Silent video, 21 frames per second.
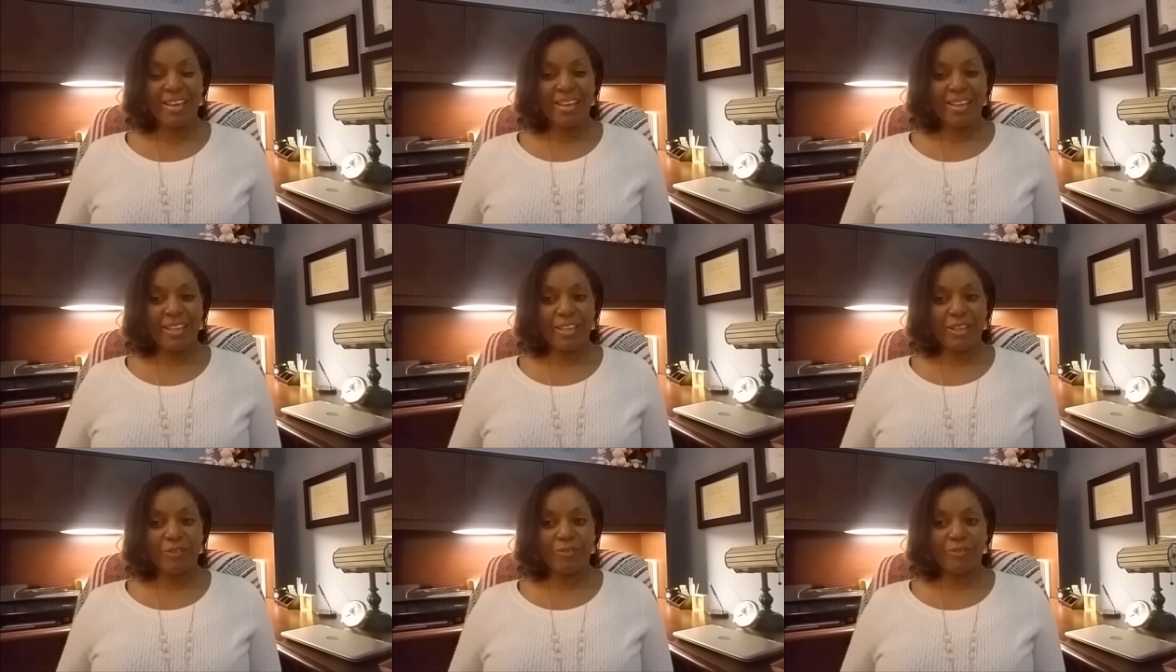
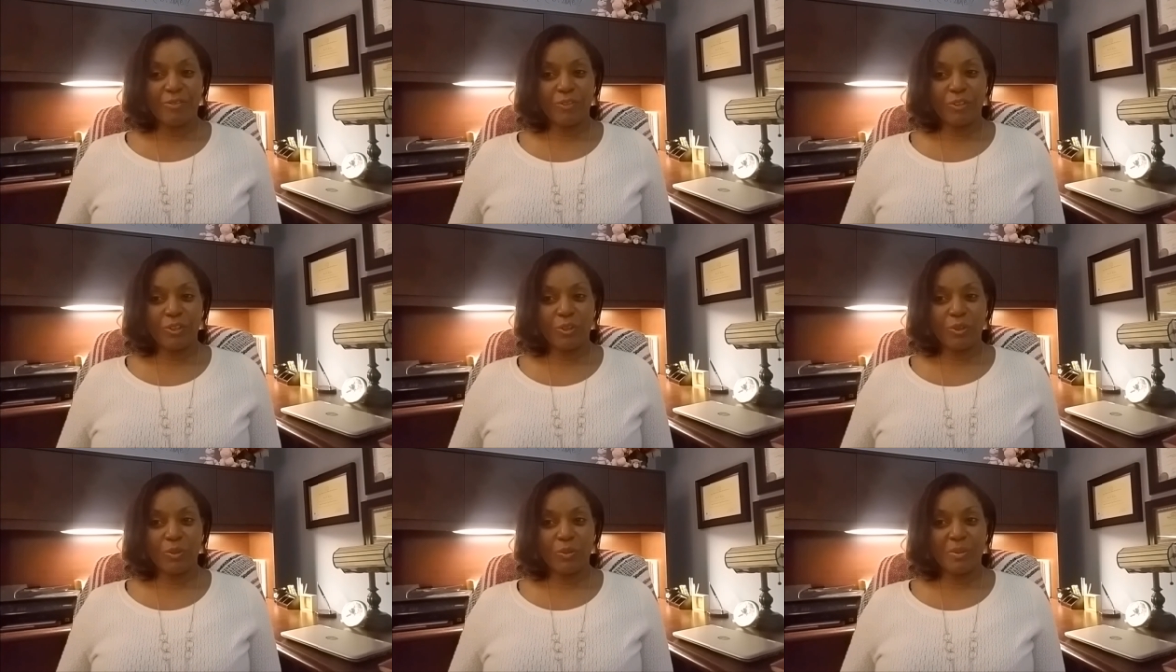If
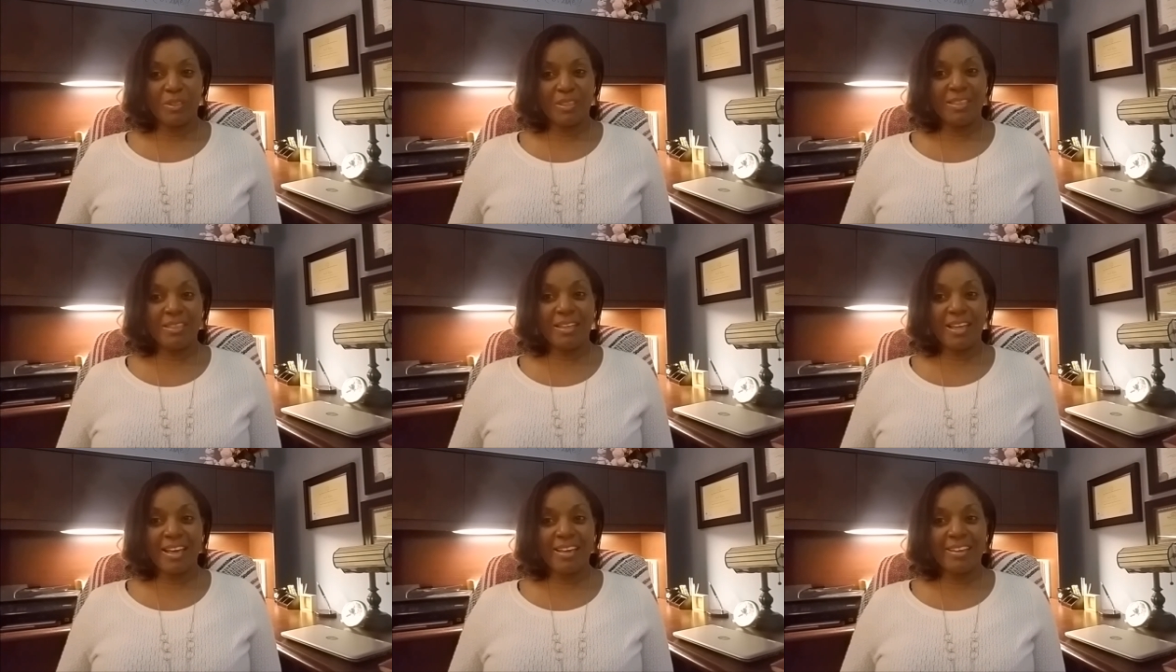you
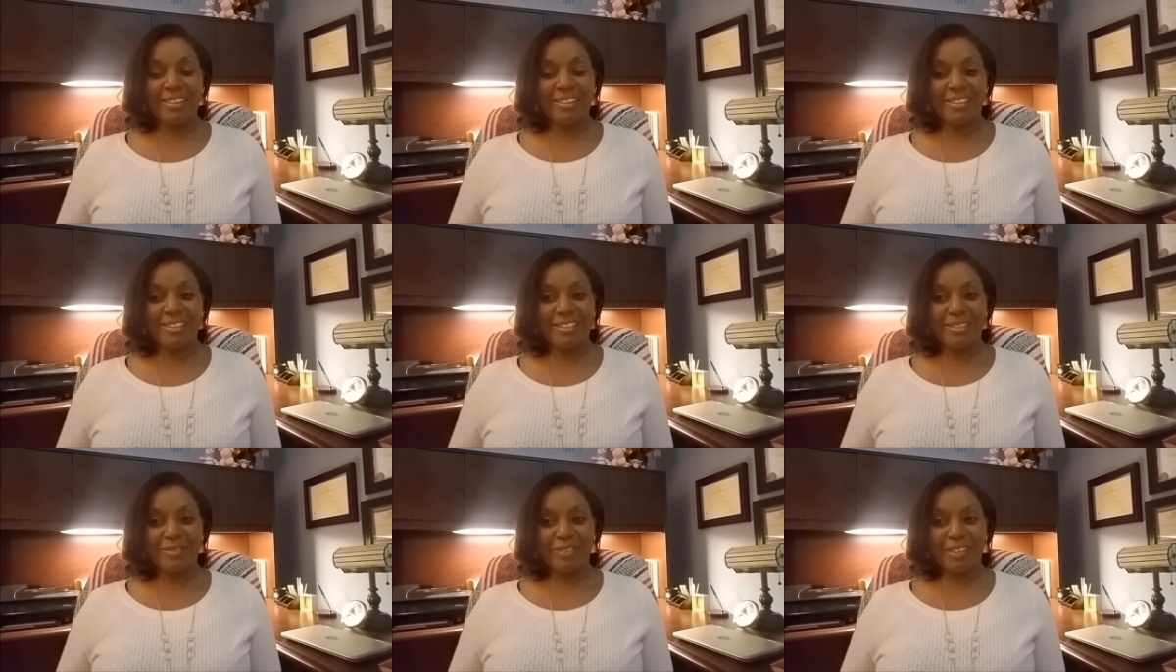didn't like
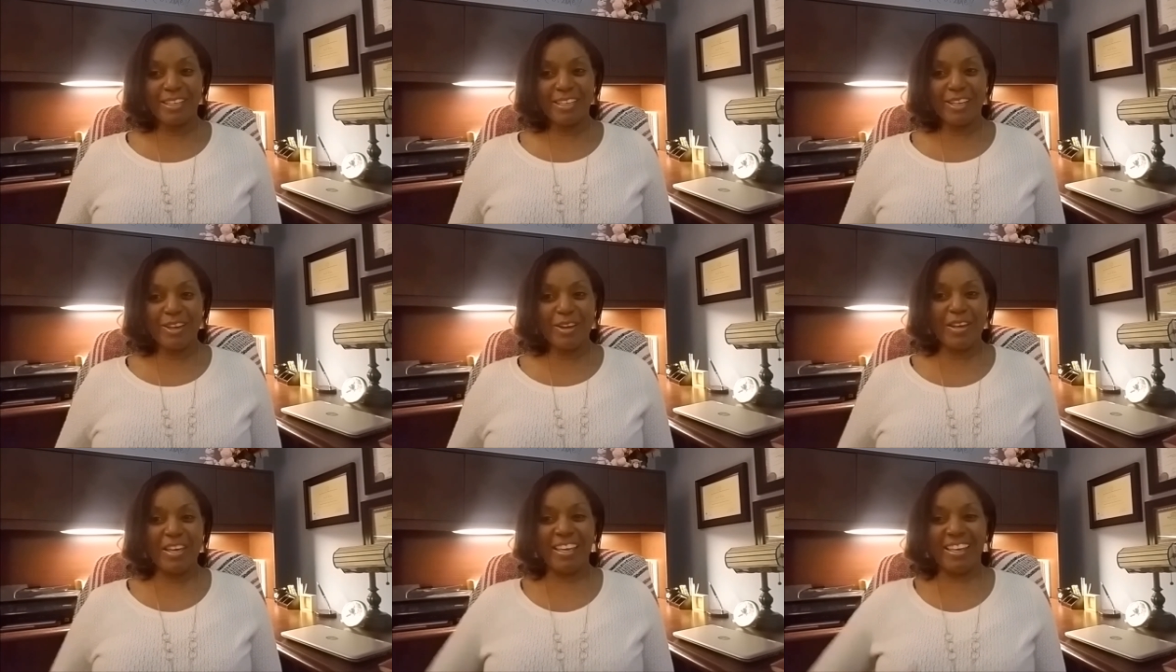this
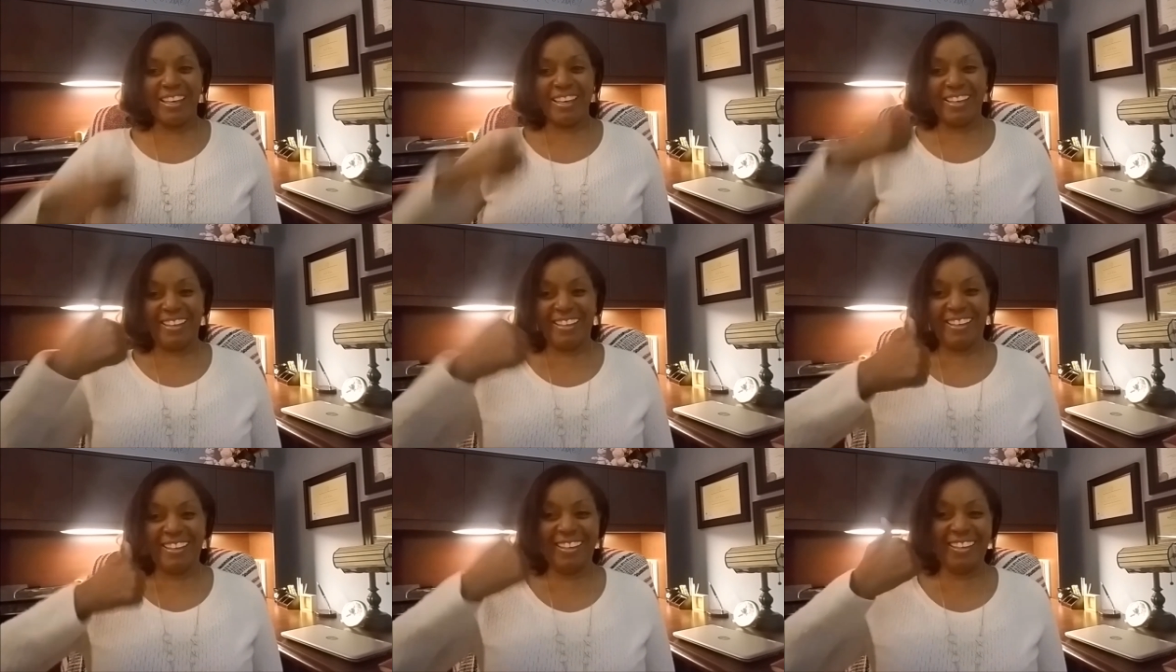video,
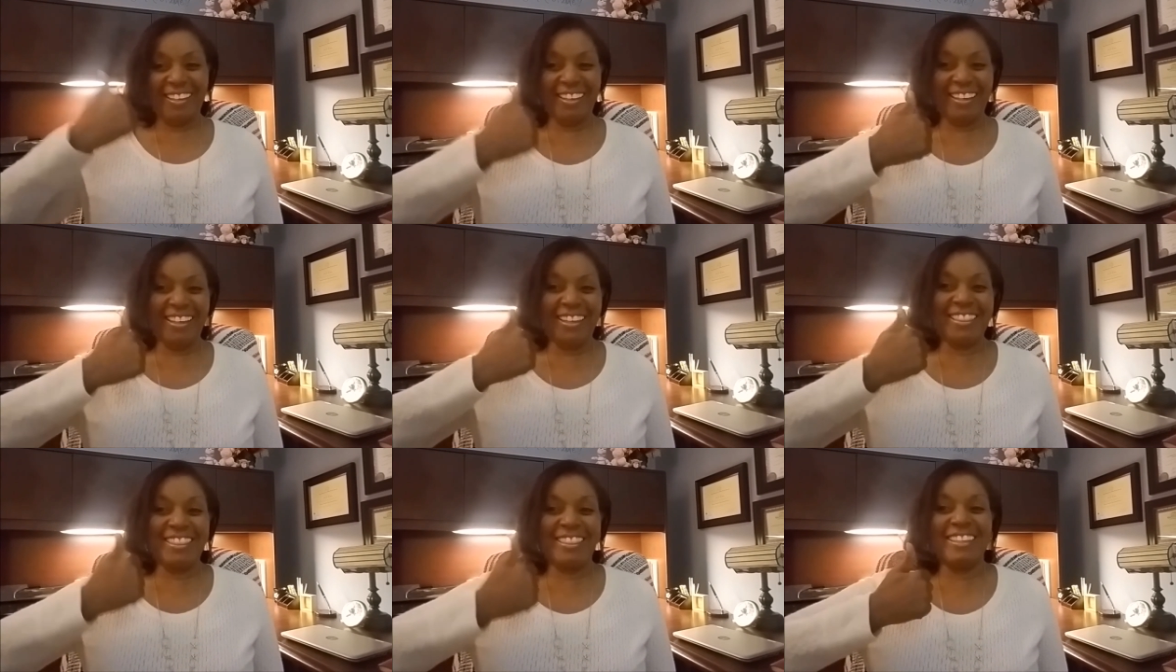
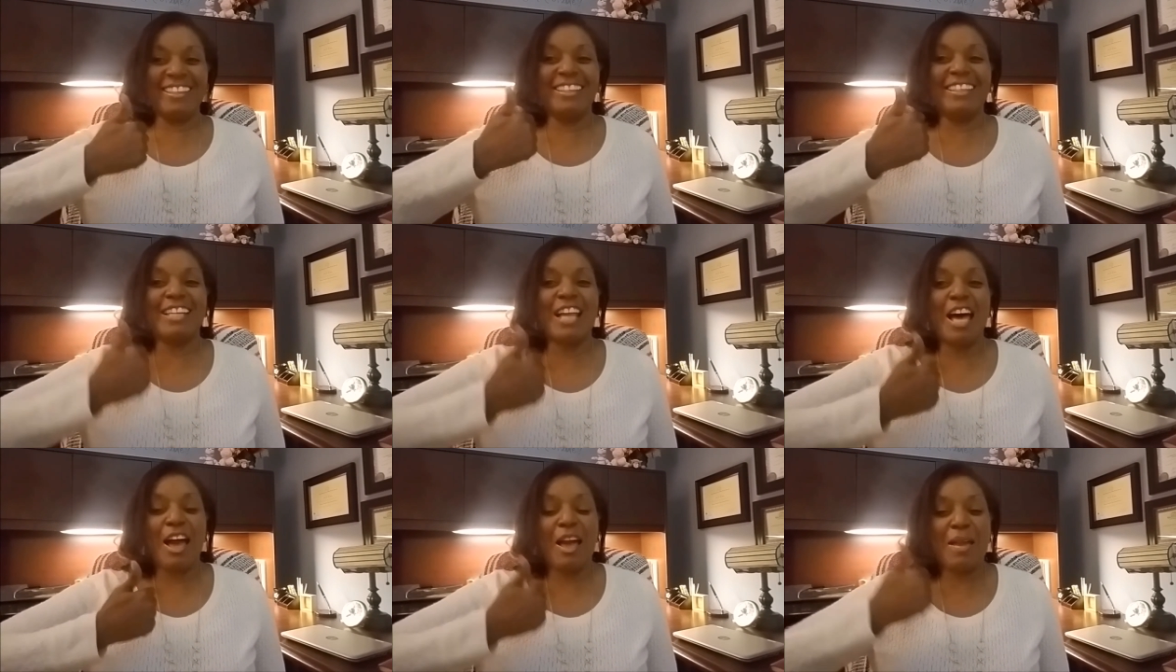hit the
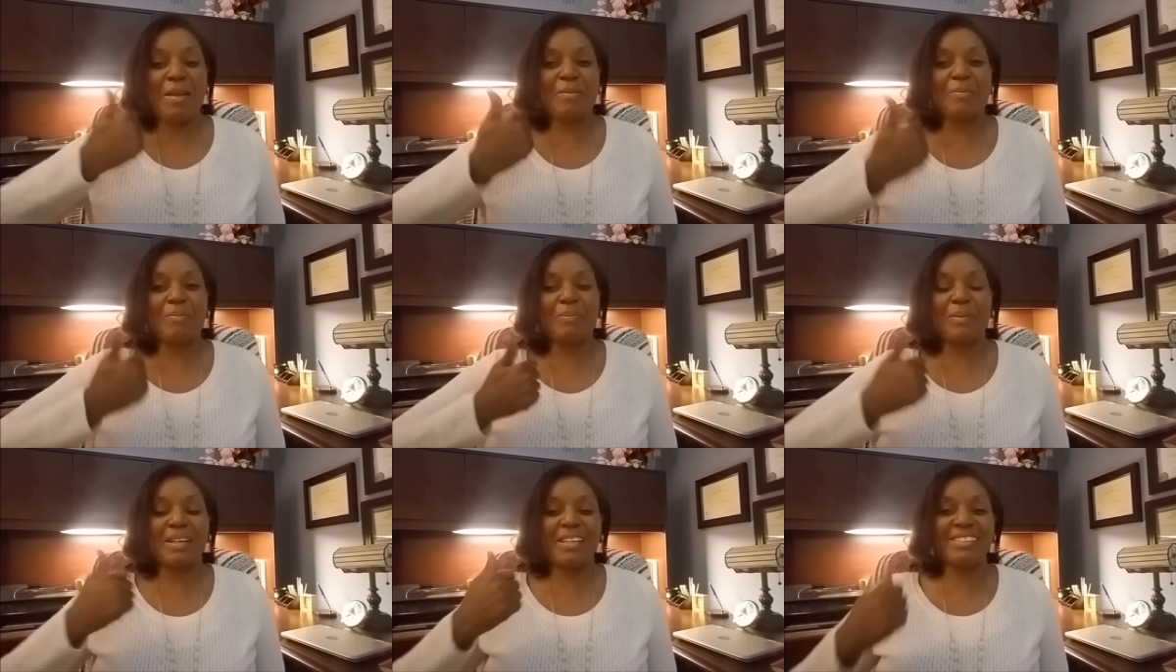
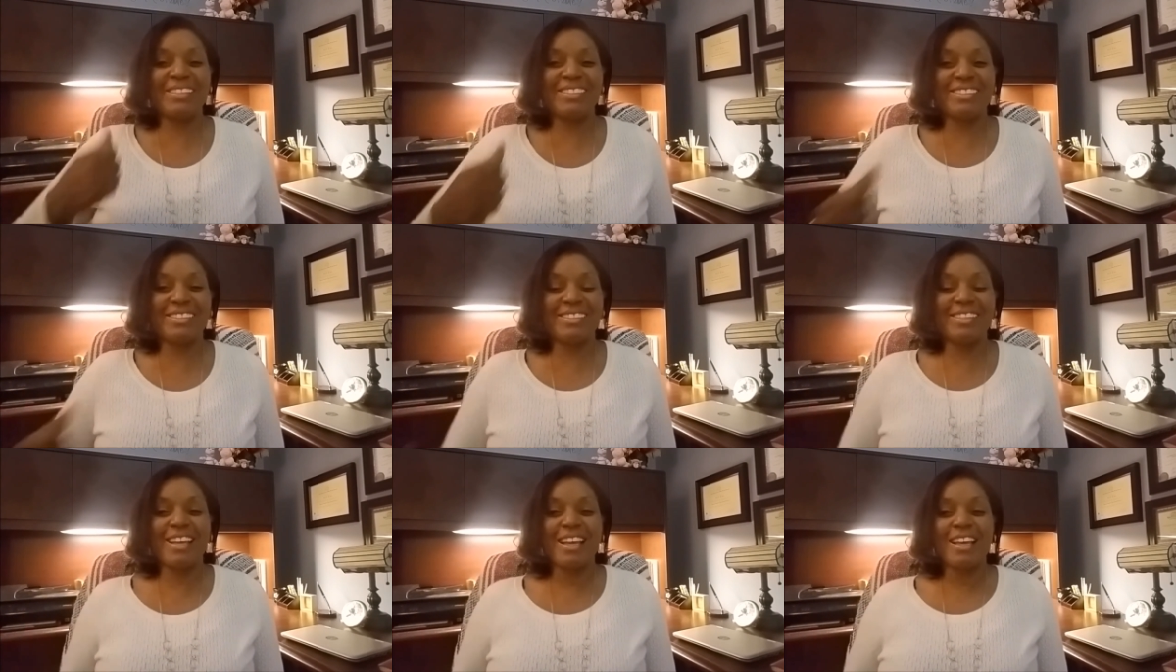like
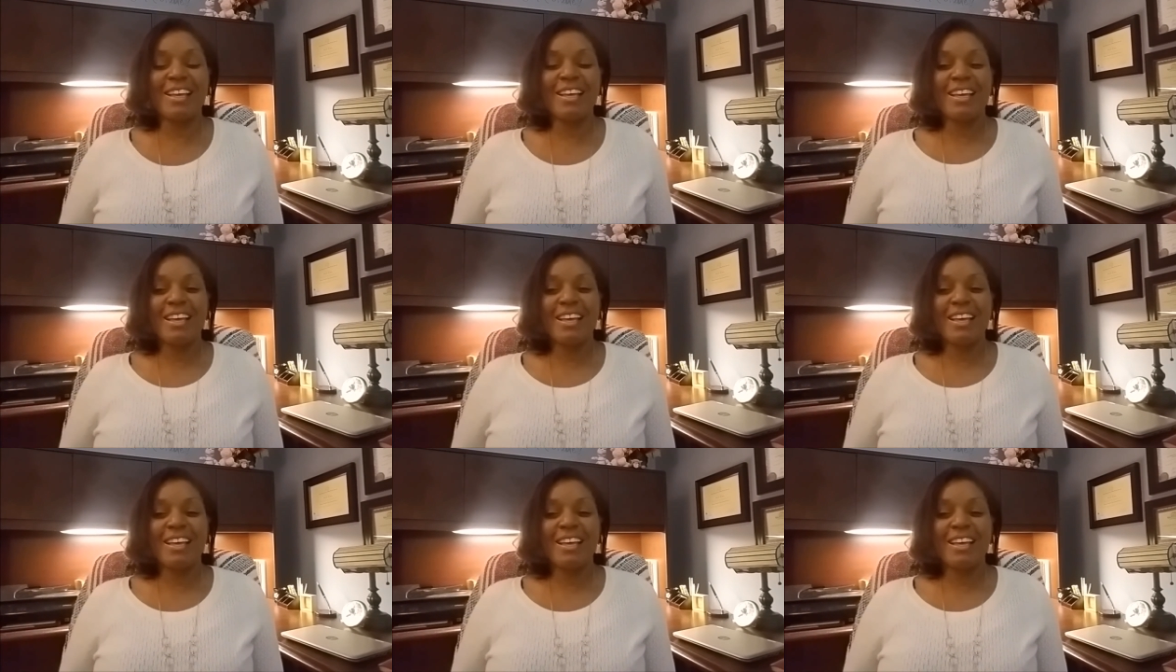button.